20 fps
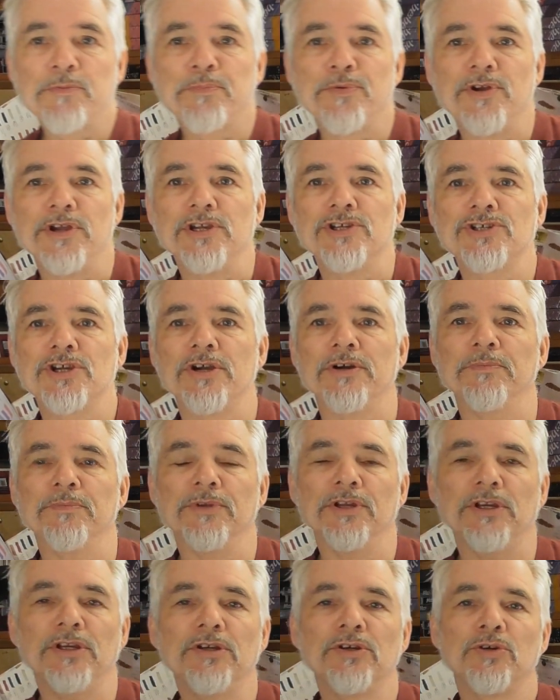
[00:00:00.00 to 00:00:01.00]
British
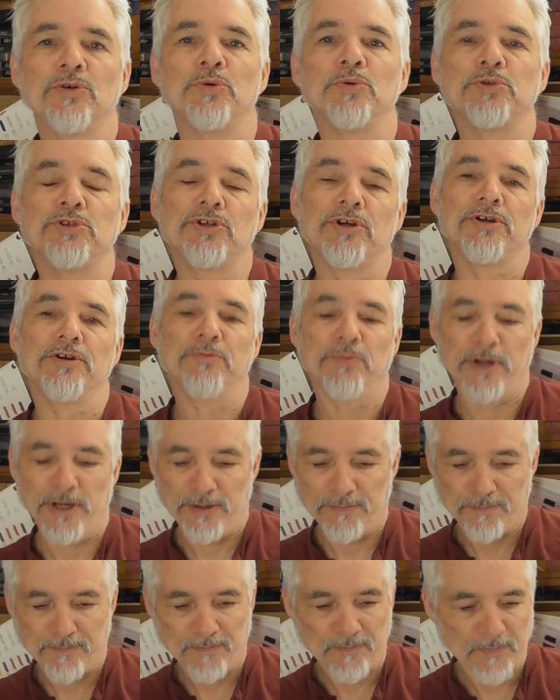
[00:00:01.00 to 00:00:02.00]
company called
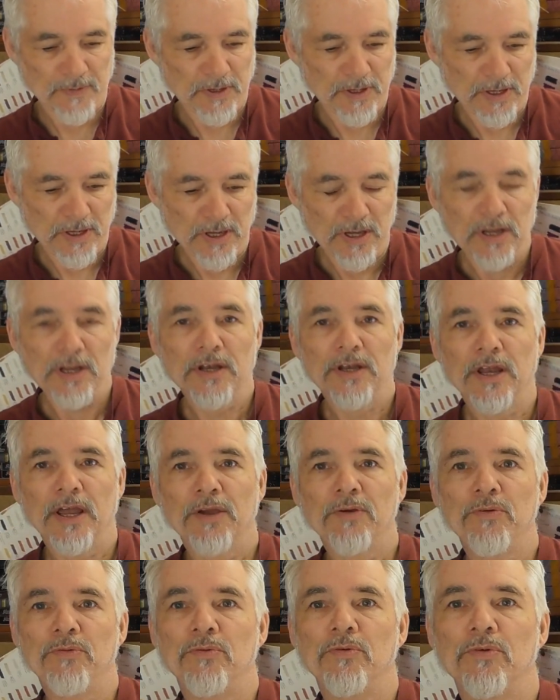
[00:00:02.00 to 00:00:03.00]
Derwent.
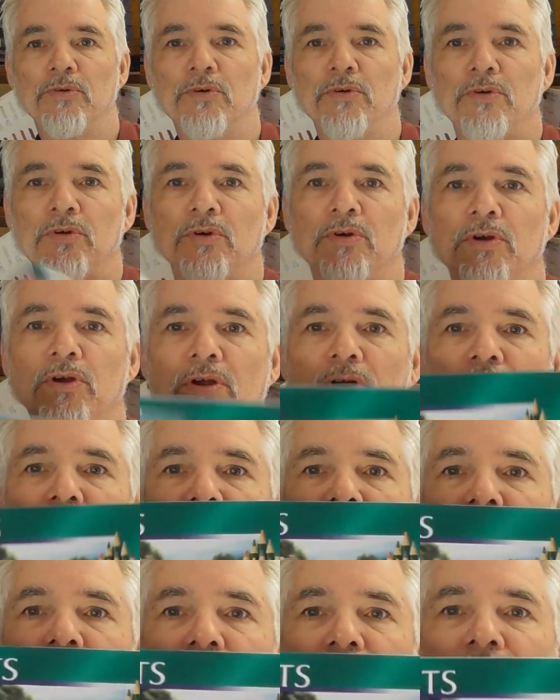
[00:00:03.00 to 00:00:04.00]
Now,
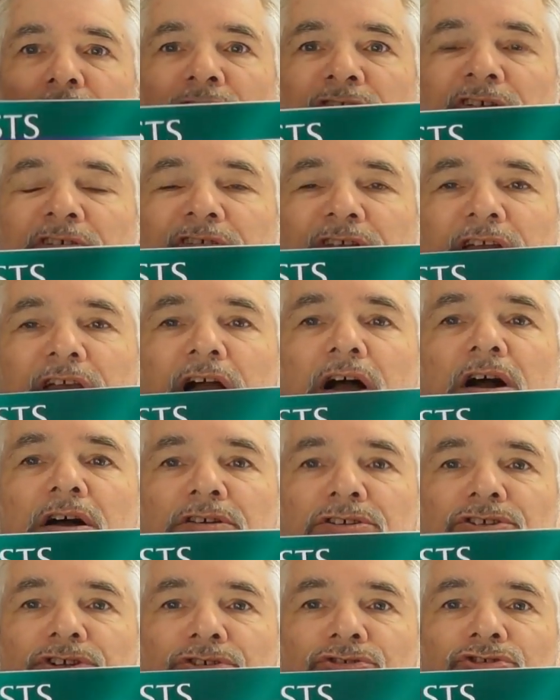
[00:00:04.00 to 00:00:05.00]
this is the
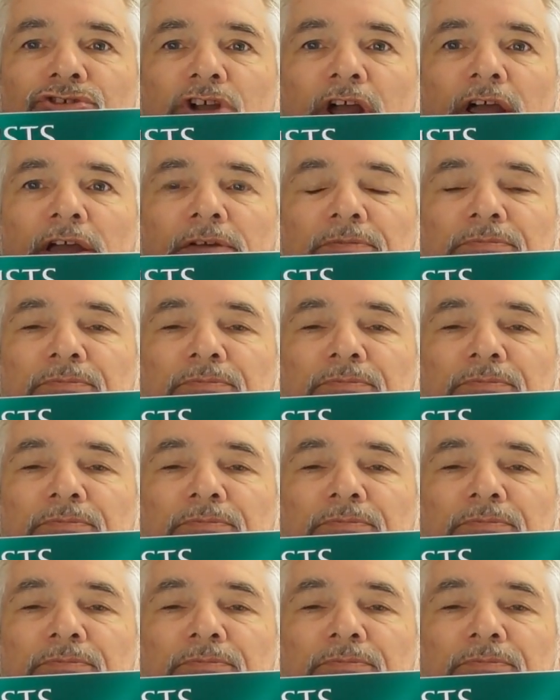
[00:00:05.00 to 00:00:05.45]
artist set,